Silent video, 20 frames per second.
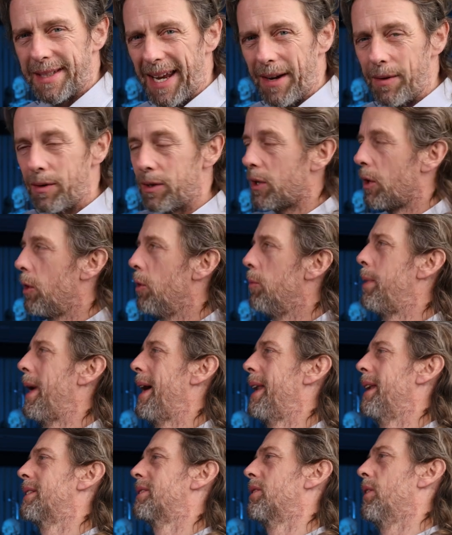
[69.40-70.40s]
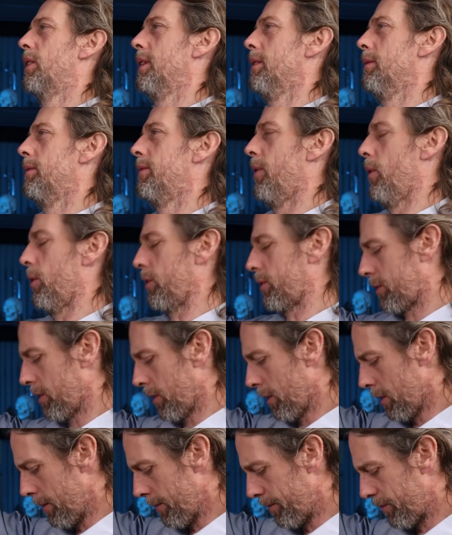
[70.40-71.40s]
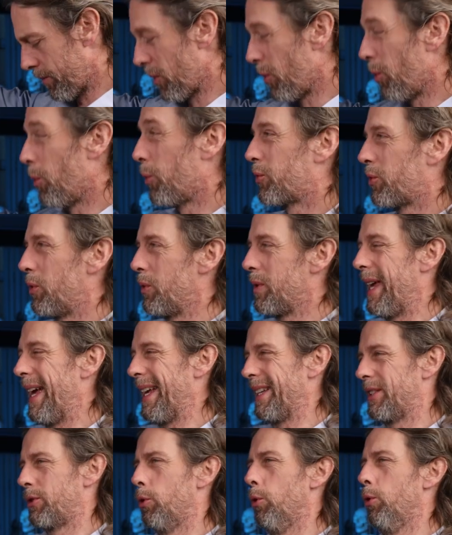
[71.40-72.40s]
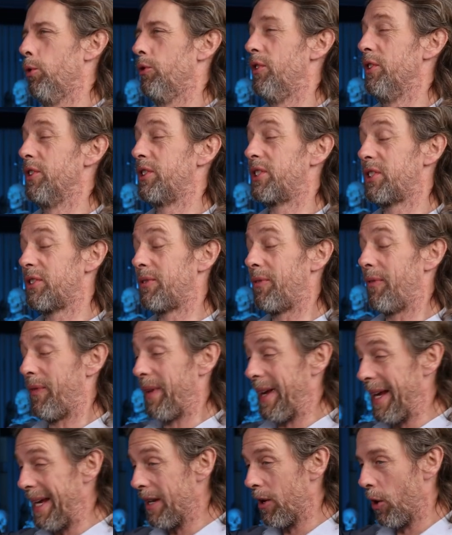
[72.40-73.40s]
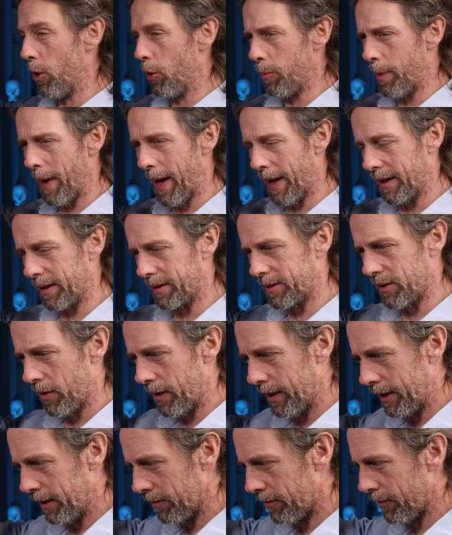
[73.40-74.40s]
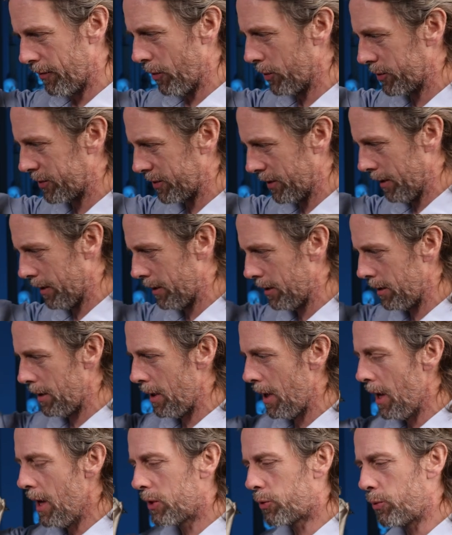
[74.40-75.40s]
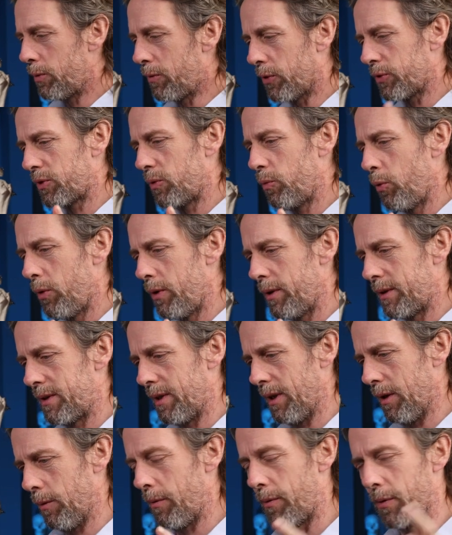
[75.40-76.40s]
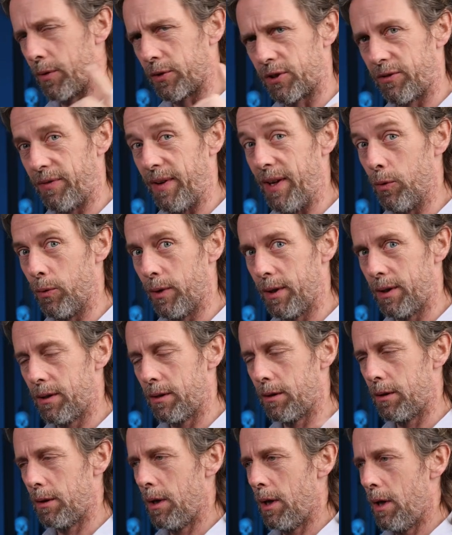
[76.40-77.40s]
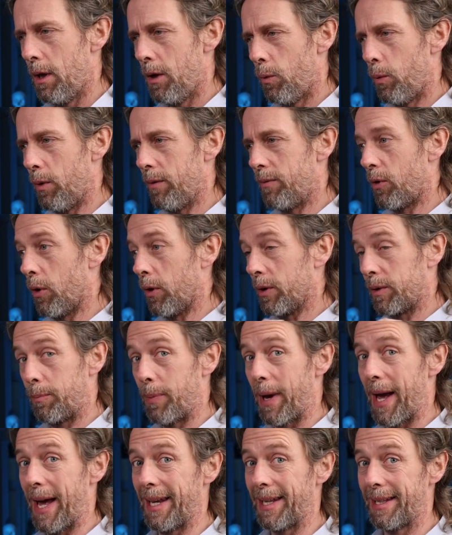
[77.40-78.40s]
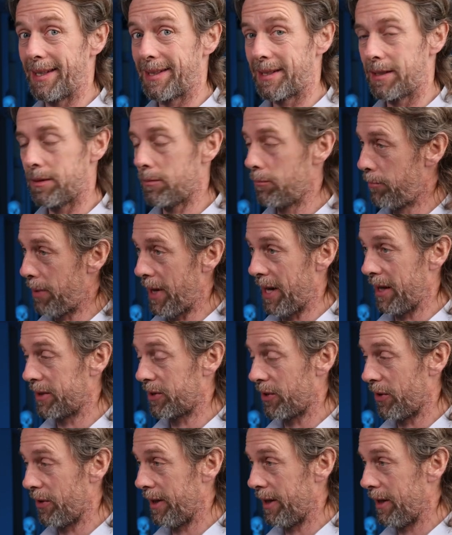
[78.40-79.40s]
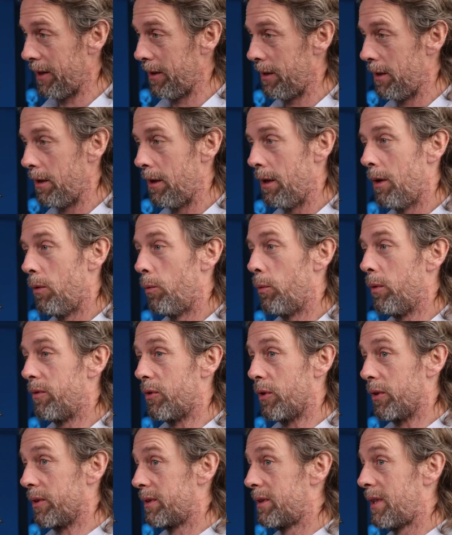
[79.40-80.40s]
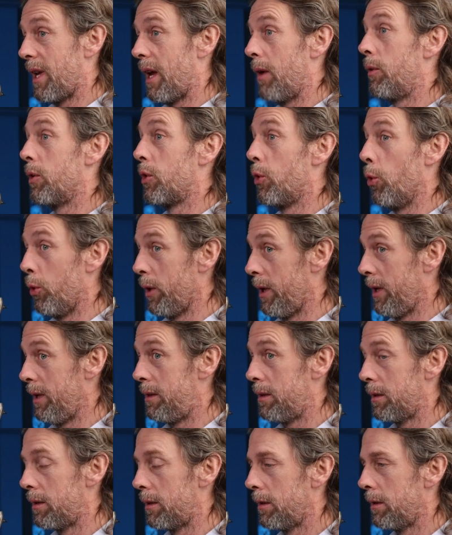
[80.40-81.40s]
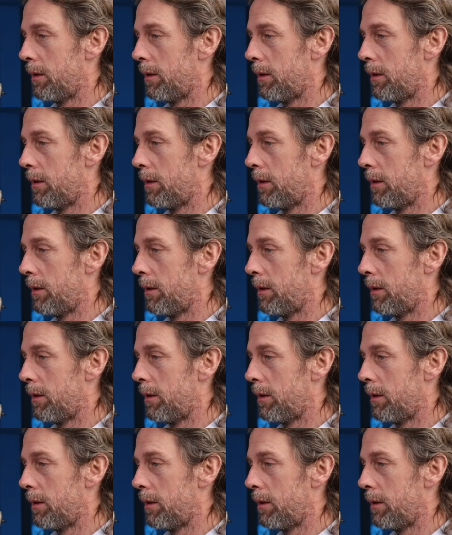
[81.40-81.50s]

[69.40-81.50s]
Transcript: pterygopalatine fossa also gets called the sphenopalatine fossa. So we've got some words here. We've got sphenoid, we've got palate, palatine, we've got pterygoid,